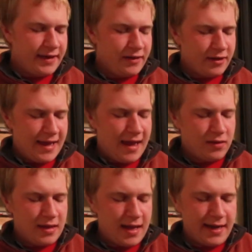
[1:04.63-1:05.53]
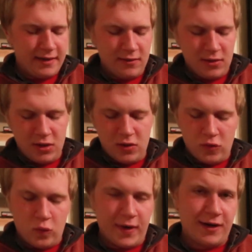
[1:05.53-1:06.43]
and then you're going to outline
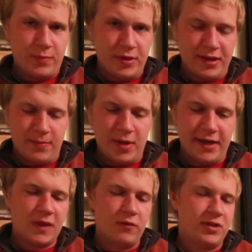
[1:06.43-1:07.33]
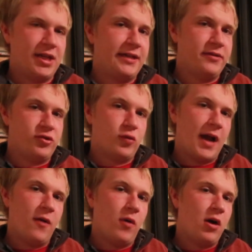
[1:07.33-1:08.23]
where to put the putty, which I use
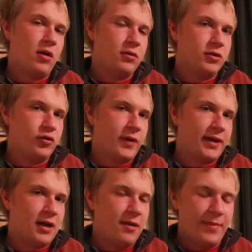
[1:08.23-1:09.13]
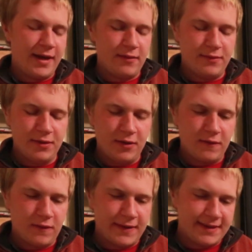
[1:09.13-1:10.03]
drywall joint compound
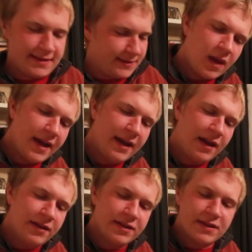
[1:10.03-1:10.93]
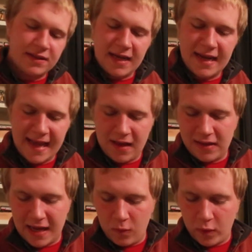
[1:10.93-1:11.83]
for this, and just kind of
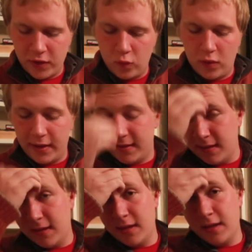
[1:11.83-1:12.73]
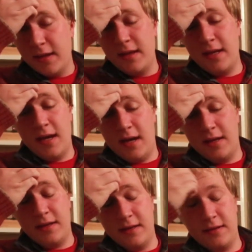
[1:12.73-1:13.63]
outline where you want
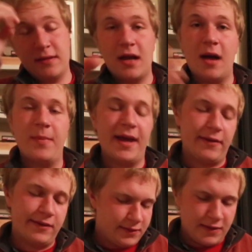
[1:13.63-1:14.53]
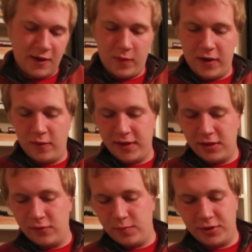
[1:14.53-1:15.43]
the compound, so that way when
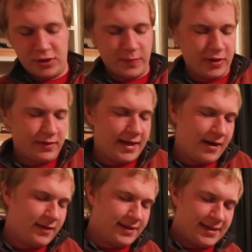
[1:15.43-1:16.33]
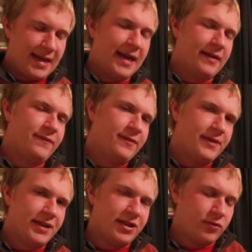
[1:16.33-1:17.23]
you put your building down it's kind of
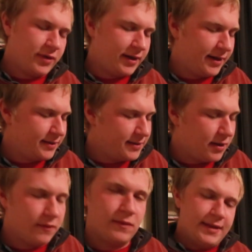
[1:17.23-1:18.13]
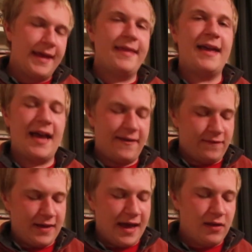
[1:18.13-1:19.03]
a general area. So now that
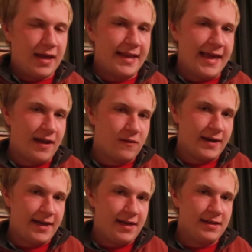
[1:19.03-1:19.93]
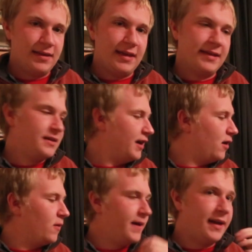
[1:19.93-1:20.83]
I've outlined that already, let's
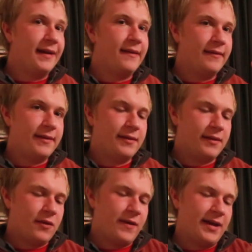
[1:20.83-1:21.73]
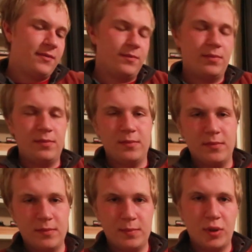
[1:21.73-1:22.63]
go ahead and
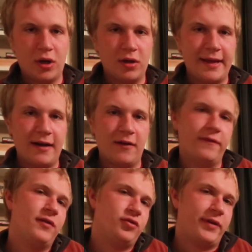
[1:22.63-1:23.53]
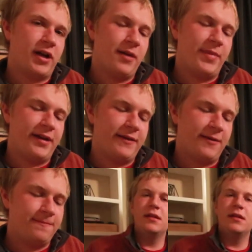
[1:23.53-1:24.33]
put our layer of joint compound down.